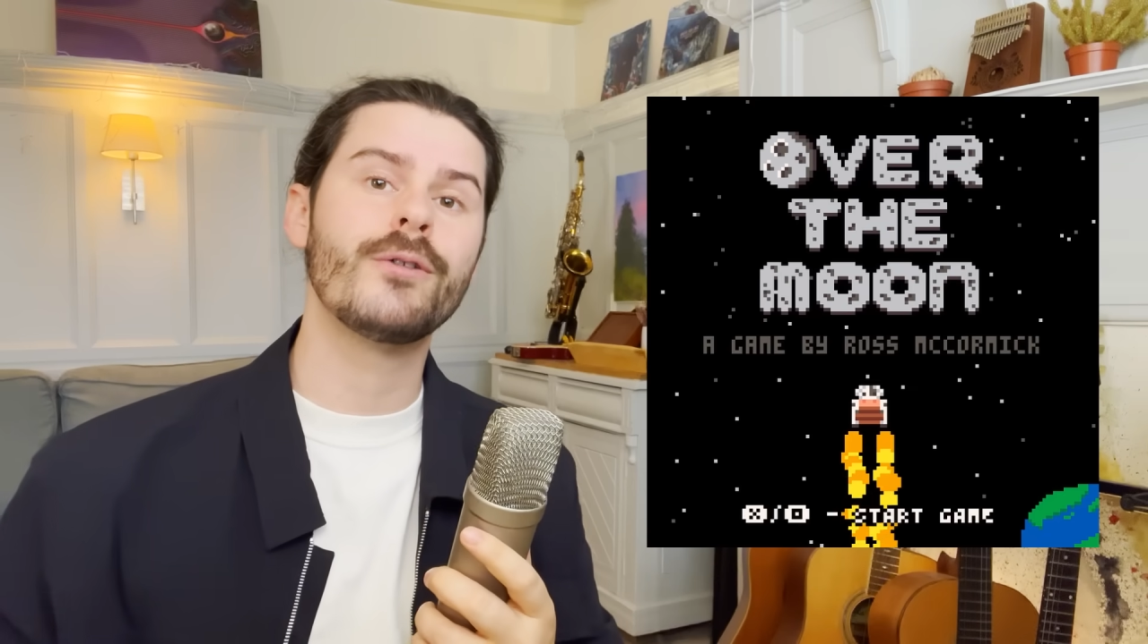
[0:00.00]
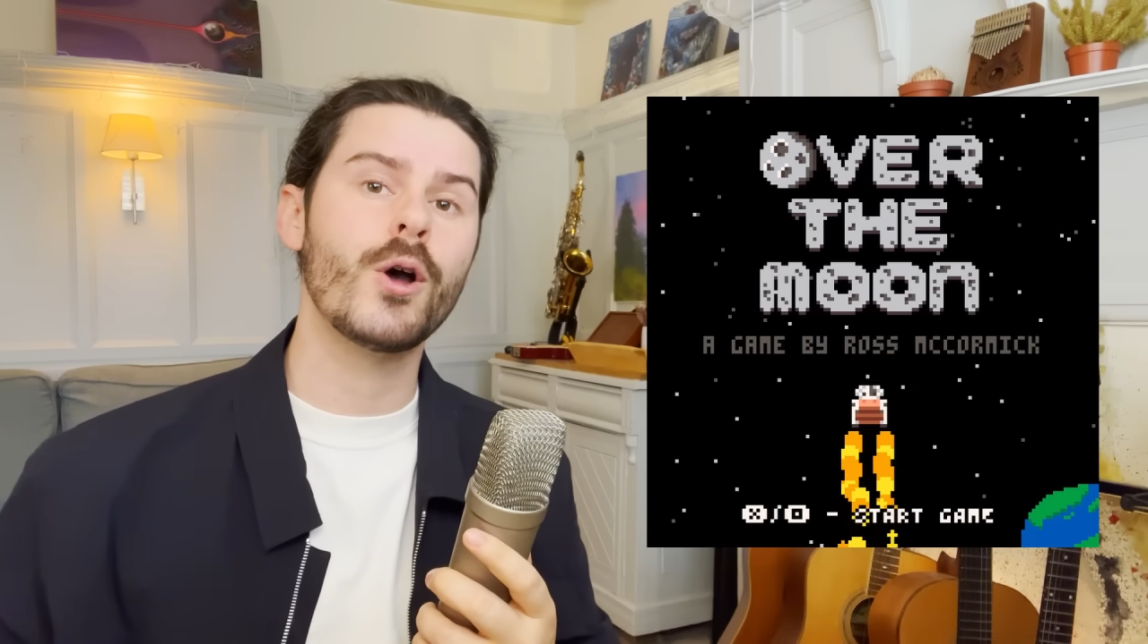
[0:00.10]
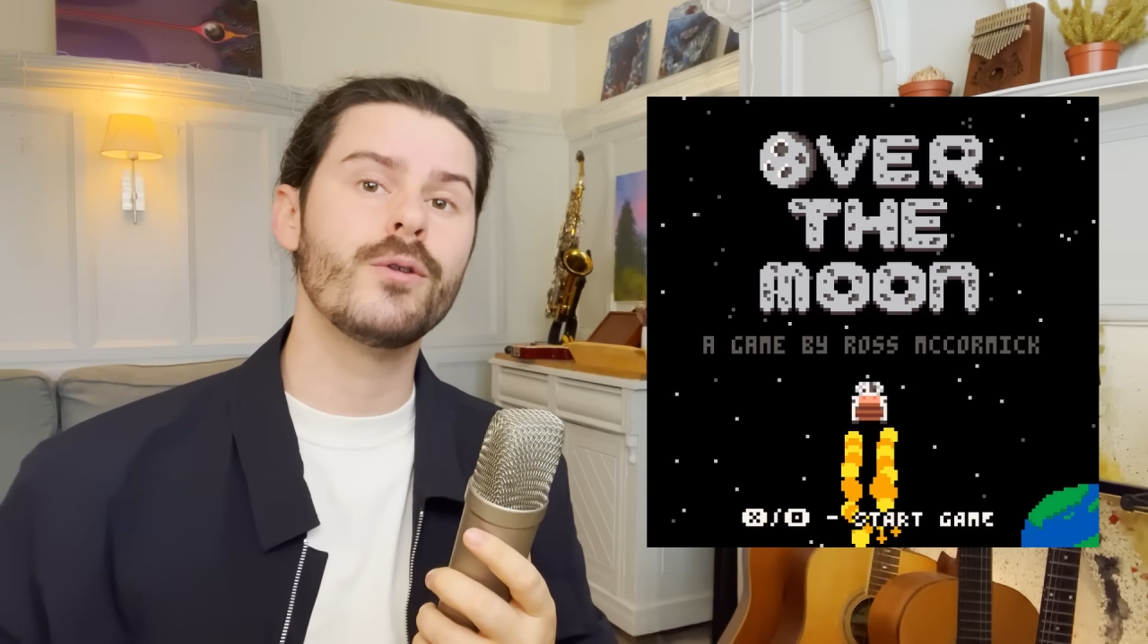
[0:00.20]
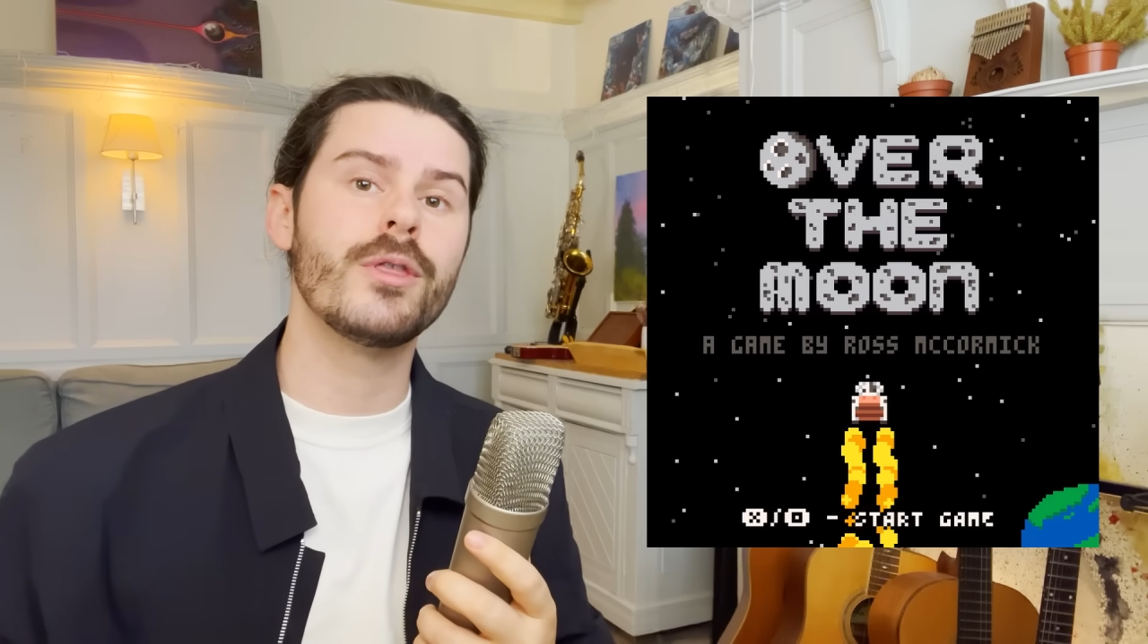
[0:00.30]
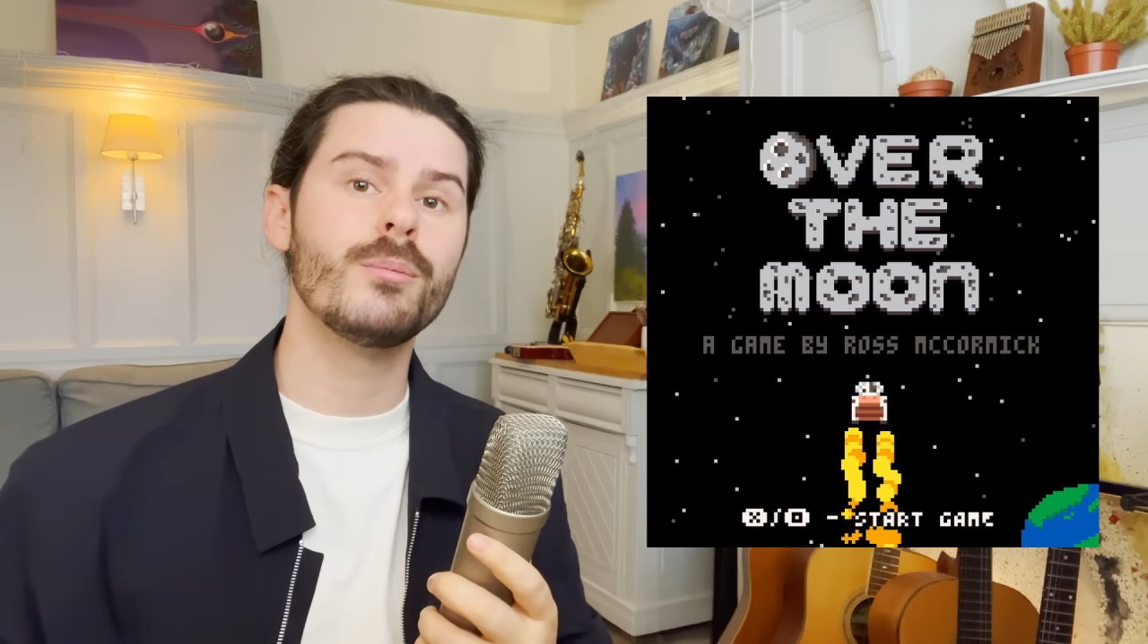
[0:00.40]

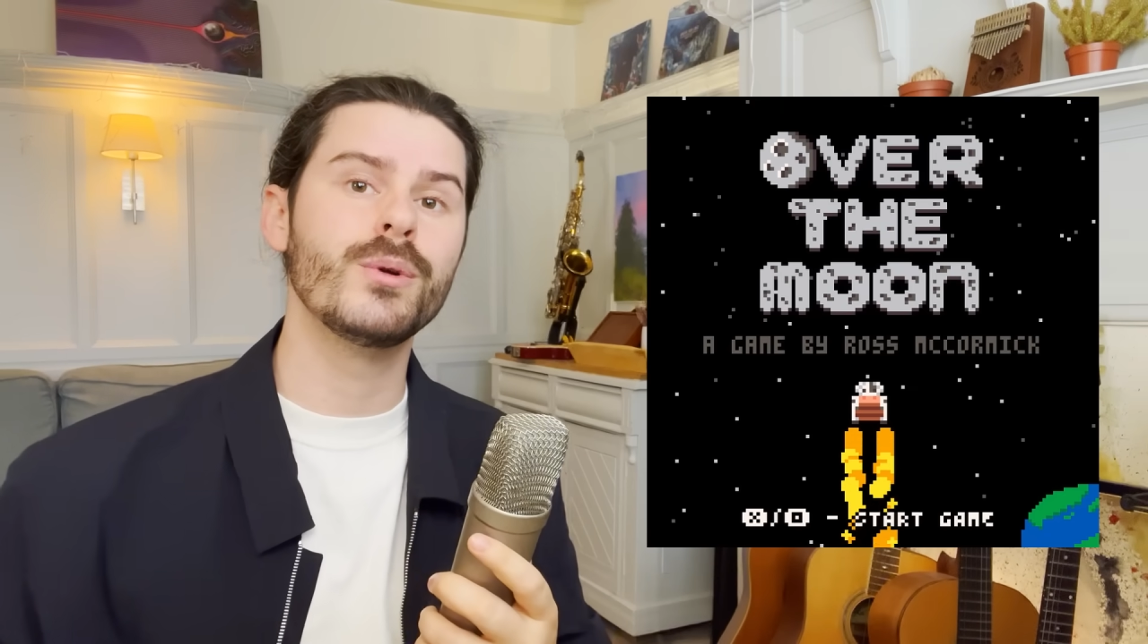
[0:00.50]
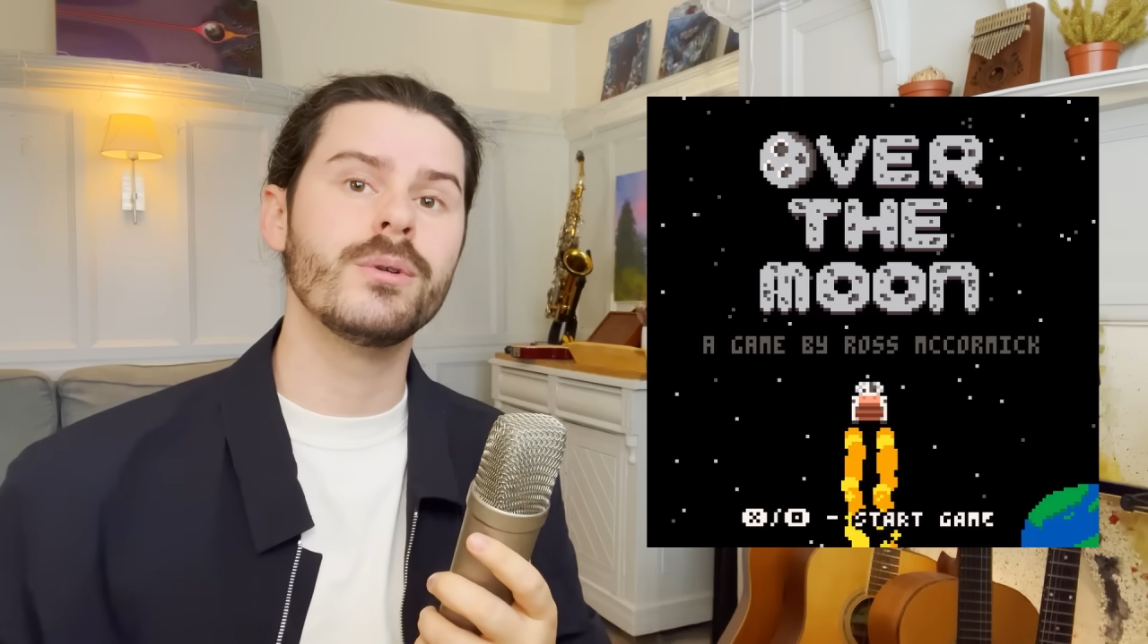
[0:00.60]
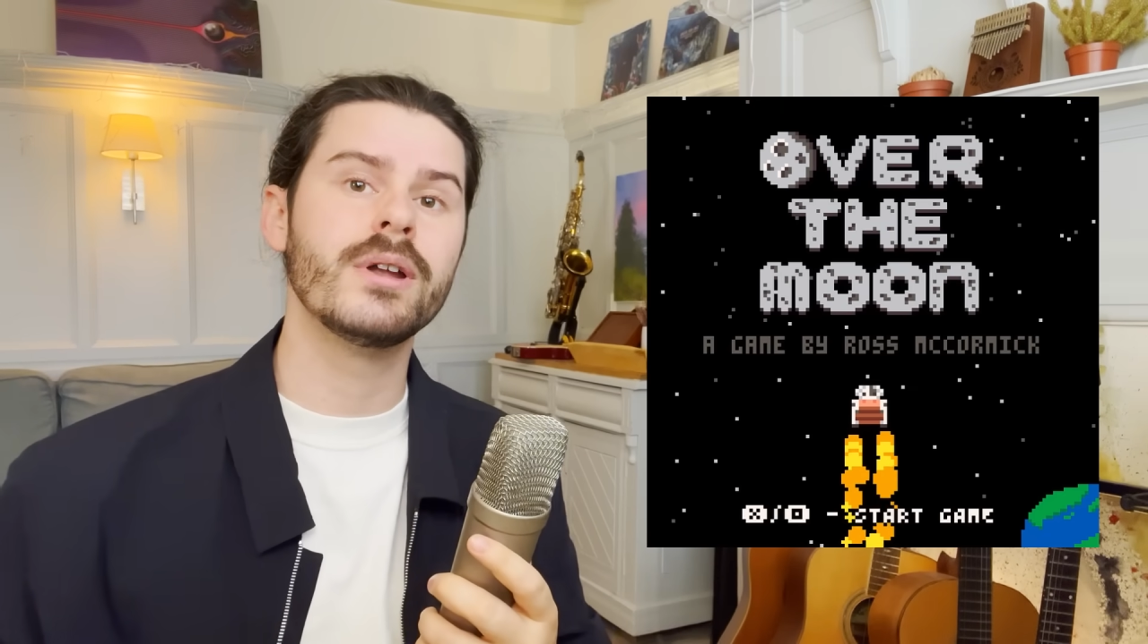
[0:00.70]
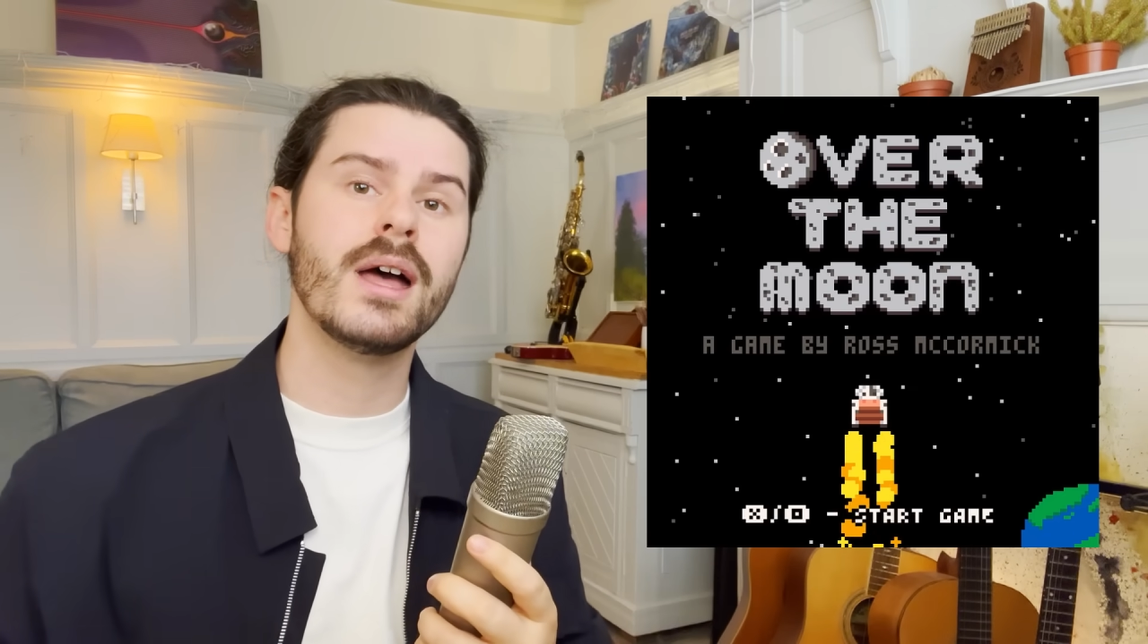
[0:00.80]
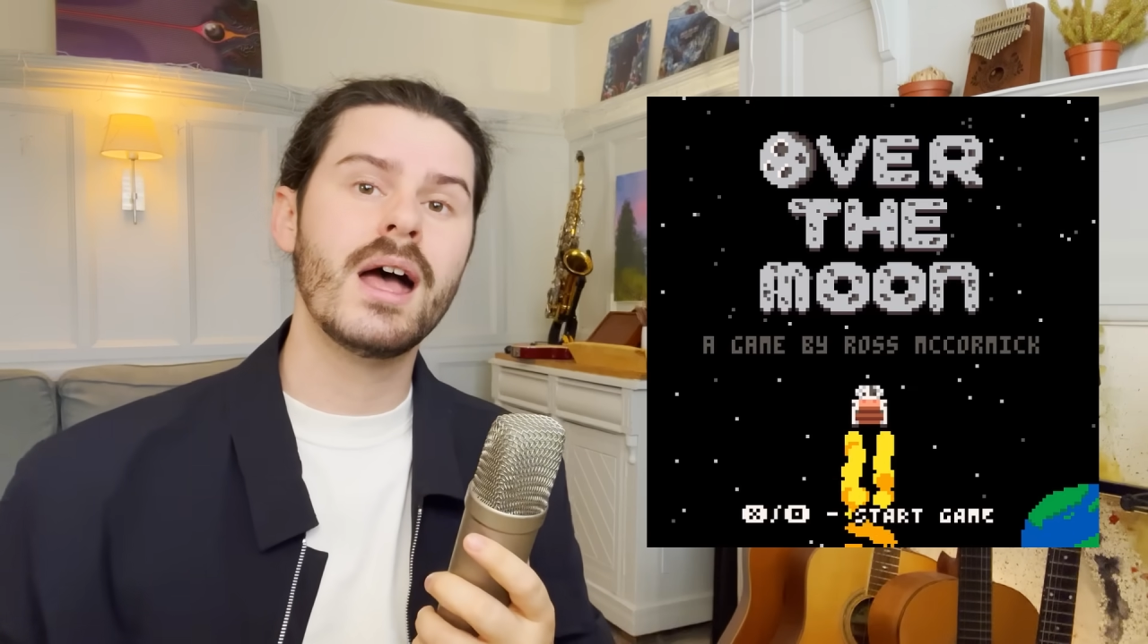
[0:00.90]
for Over the
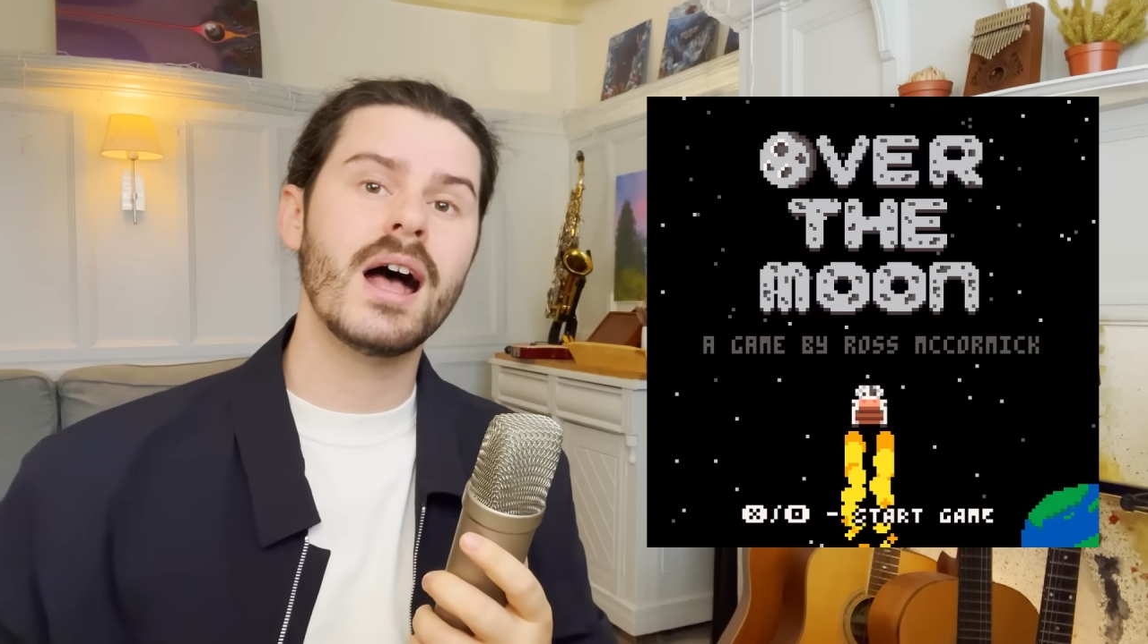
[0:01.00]
Moon,